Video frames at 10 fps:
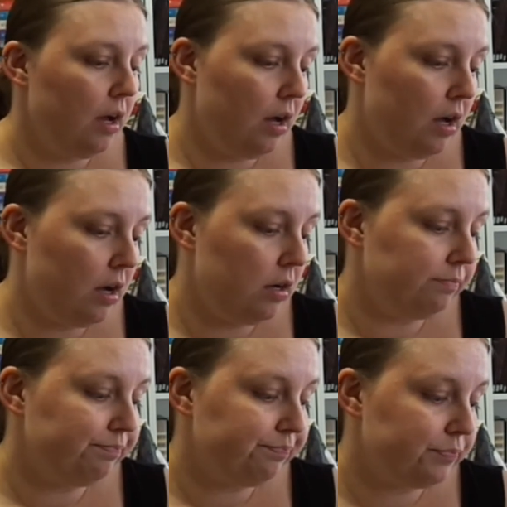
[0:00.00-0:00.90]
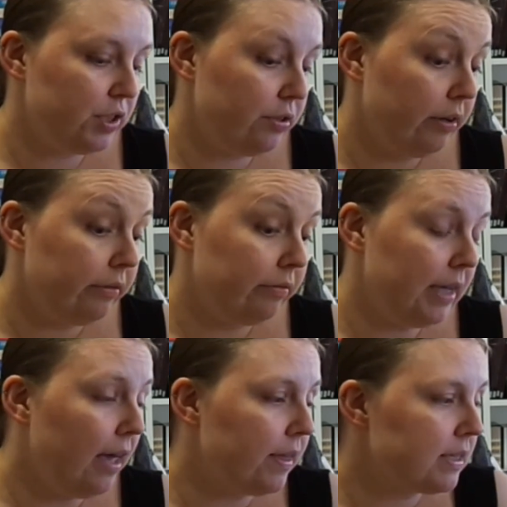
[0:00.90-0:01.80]
So
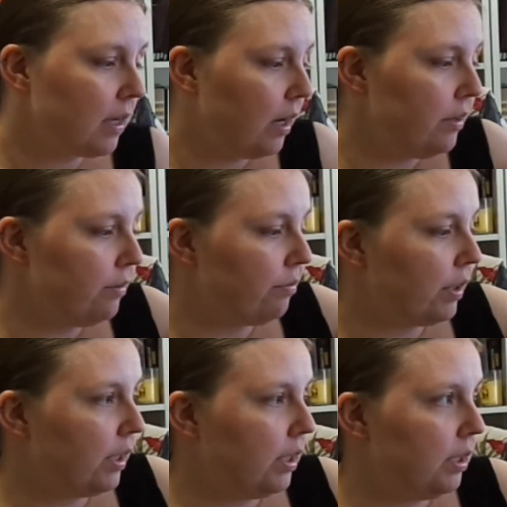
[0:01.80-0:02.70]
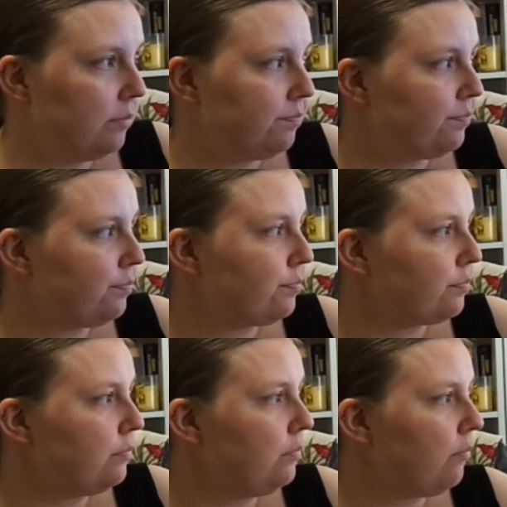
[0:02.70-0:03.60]
yeah, that's kind of really
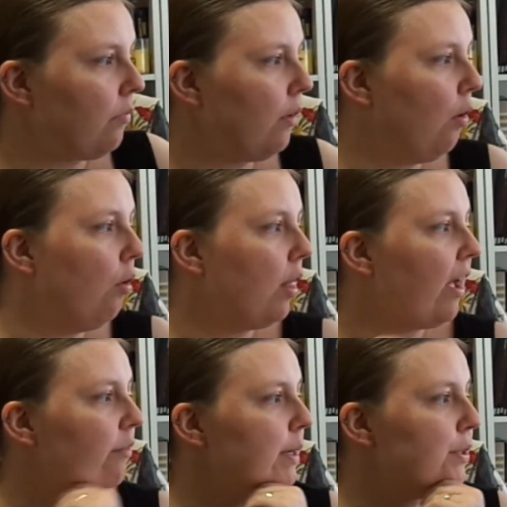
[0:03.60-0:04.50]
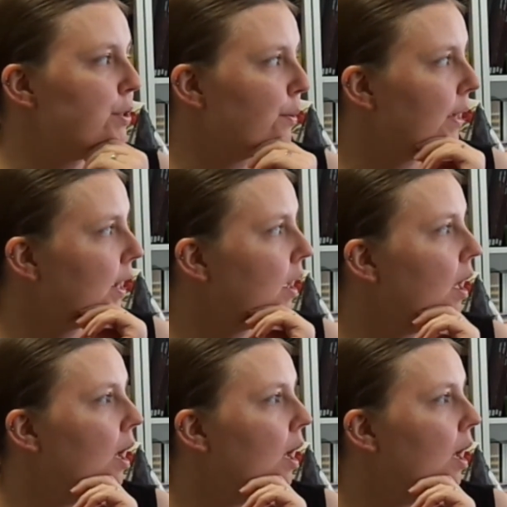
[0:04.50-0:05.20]
all I've been doing.